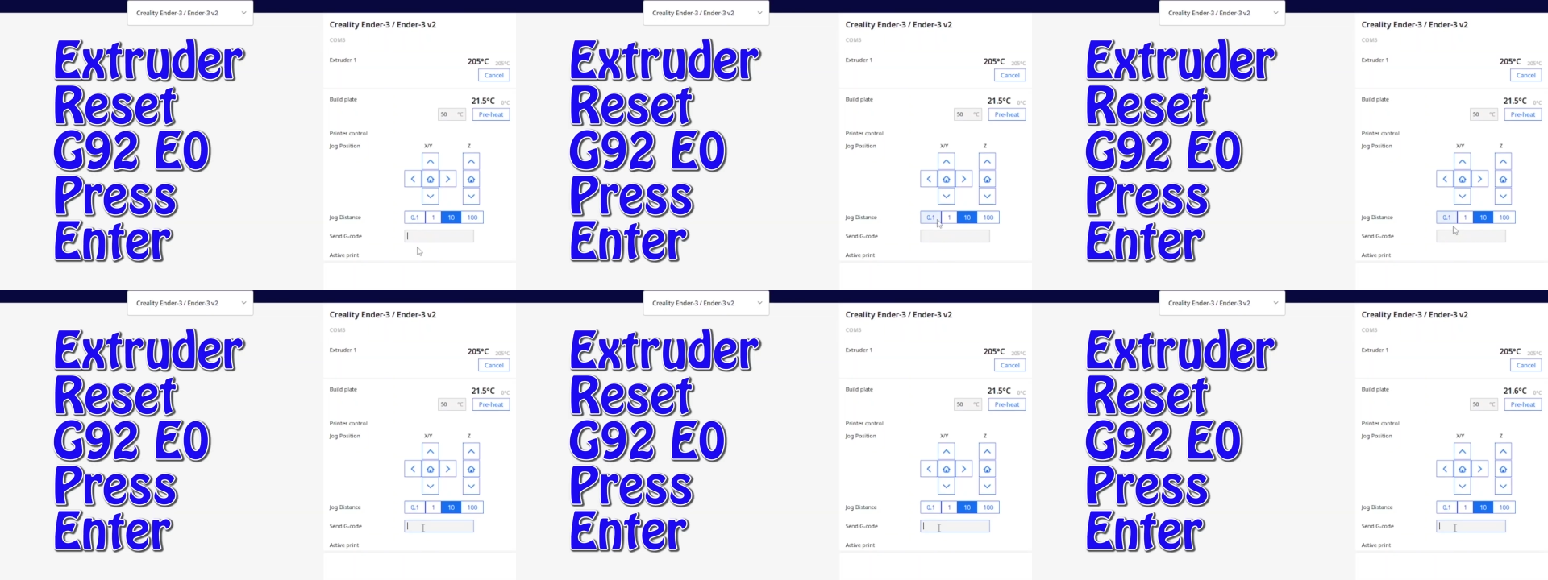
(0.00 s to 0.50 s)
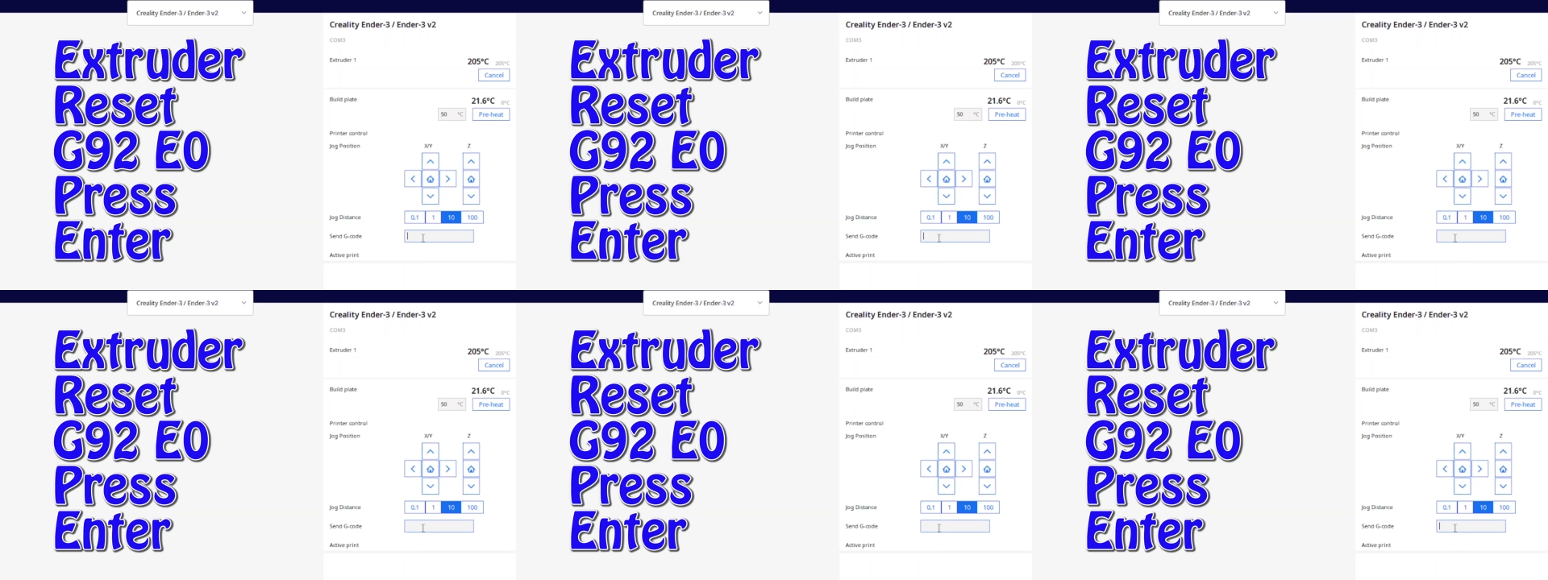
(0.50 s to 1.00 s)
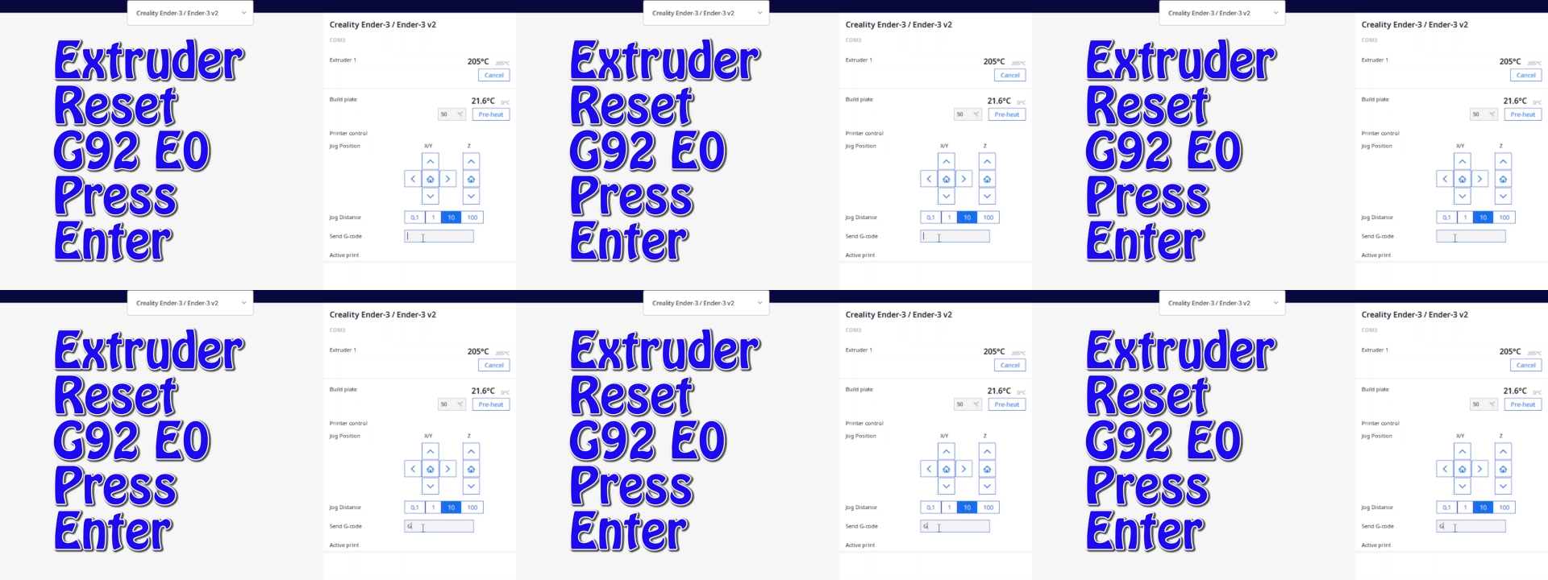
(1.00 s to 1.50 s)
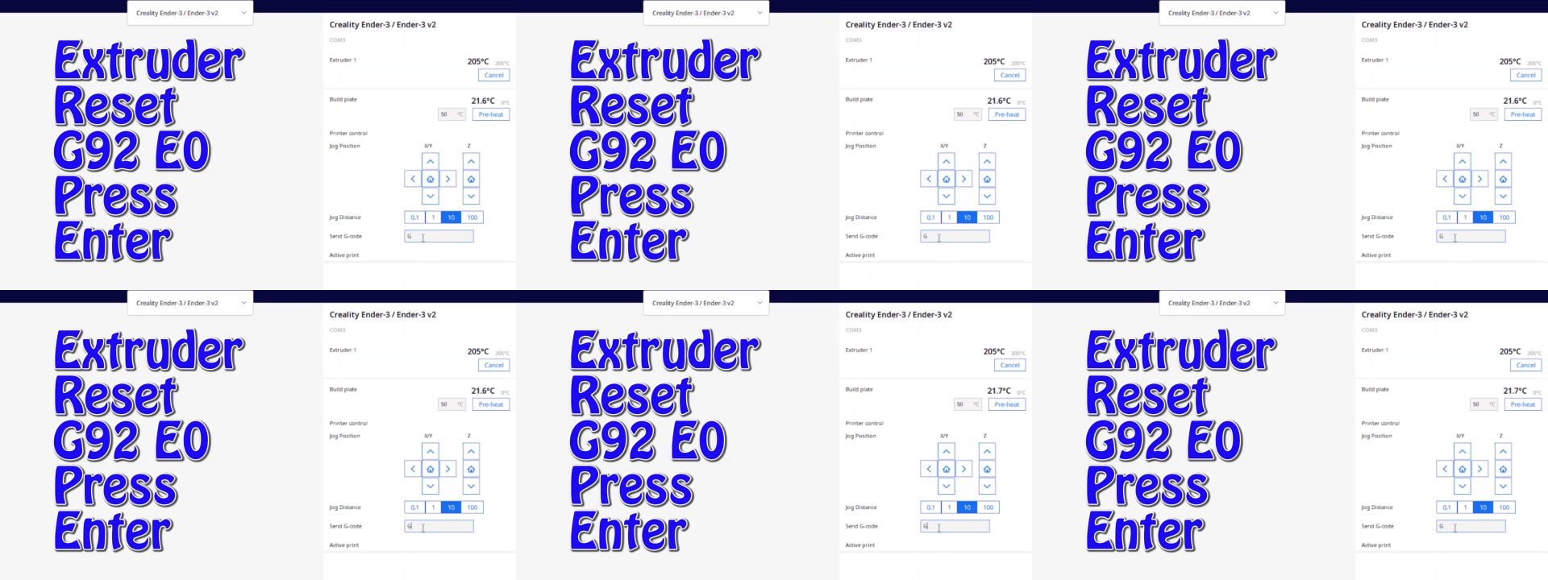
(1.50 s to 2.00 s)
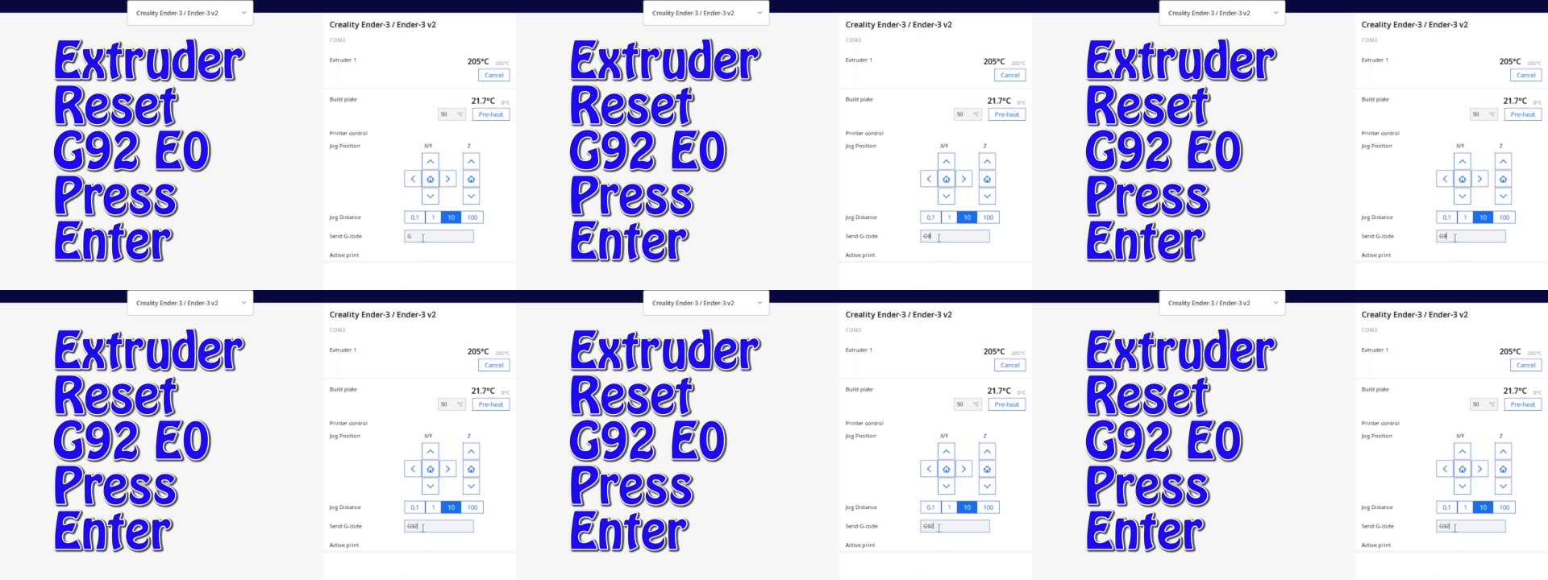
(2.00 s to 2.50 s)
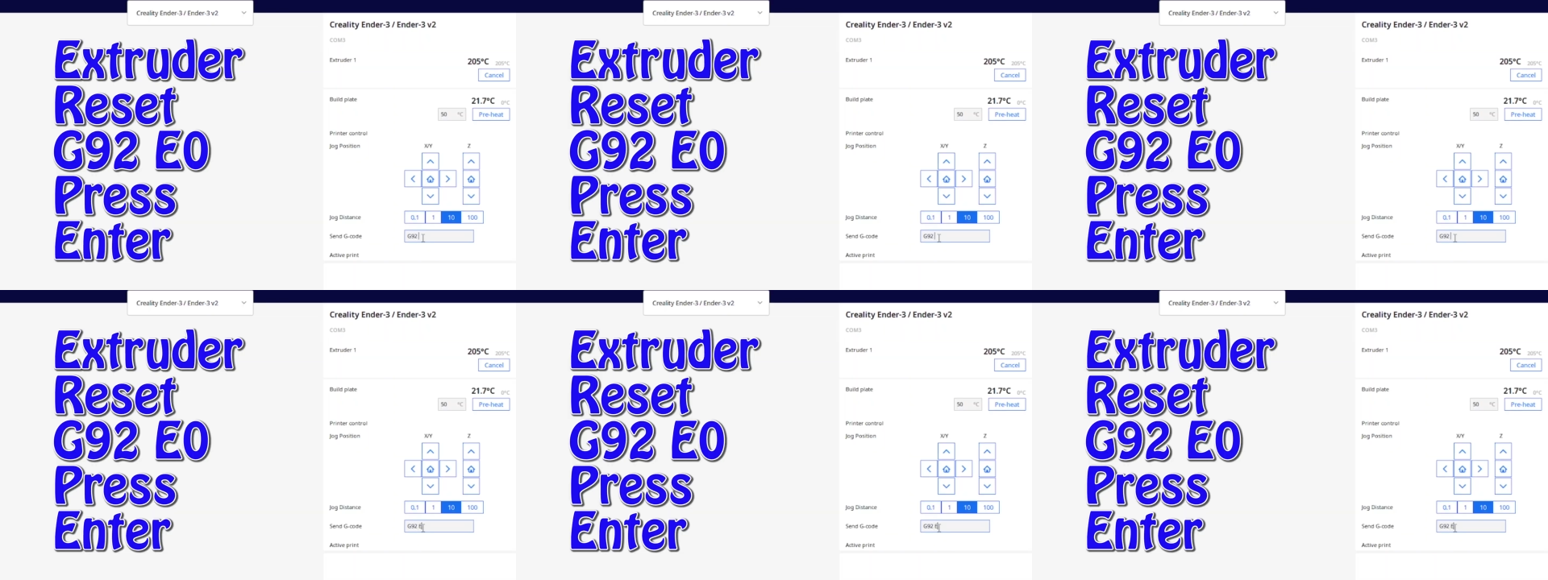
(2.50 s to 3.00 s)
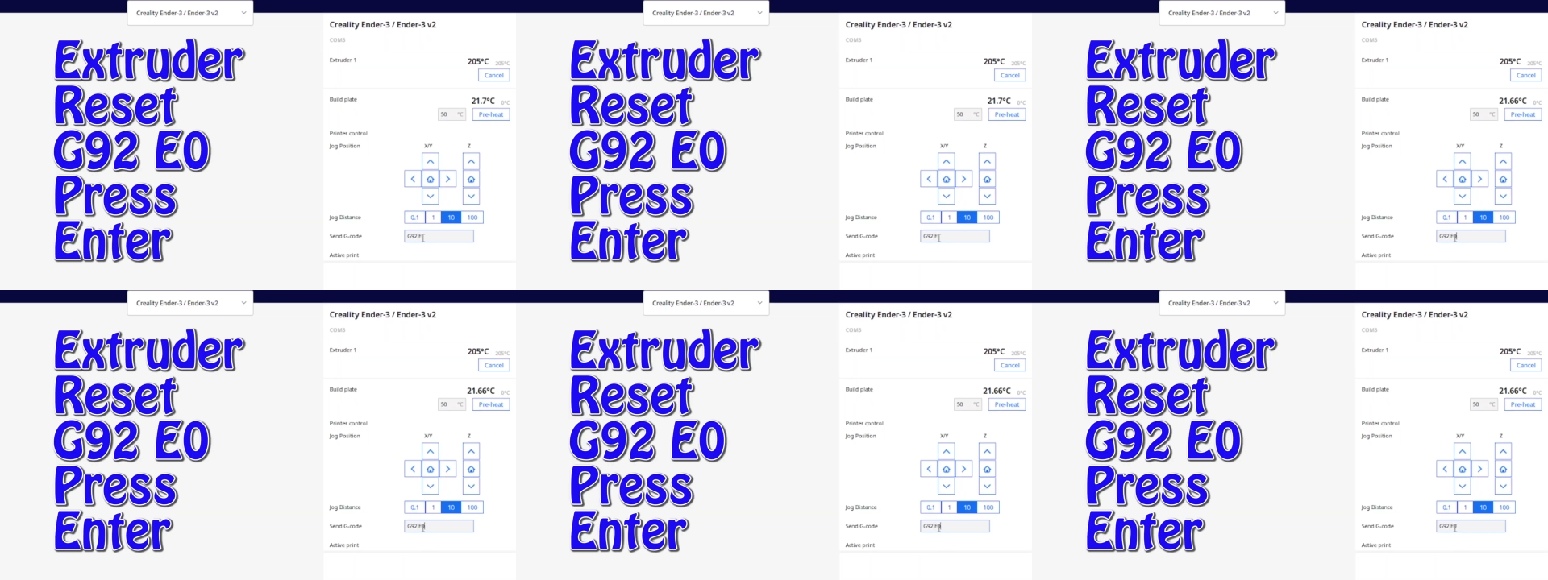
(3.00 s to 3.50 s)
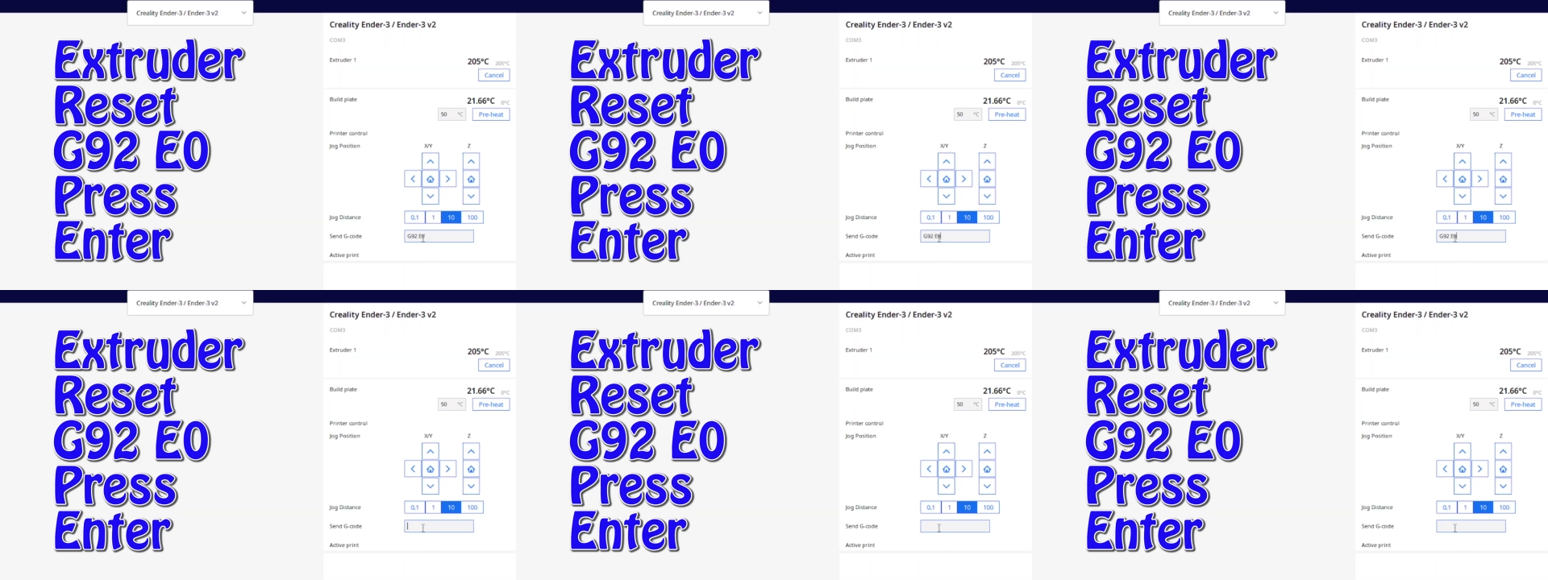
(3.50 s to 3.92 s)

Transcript: No face is visible, so there are no lips to read.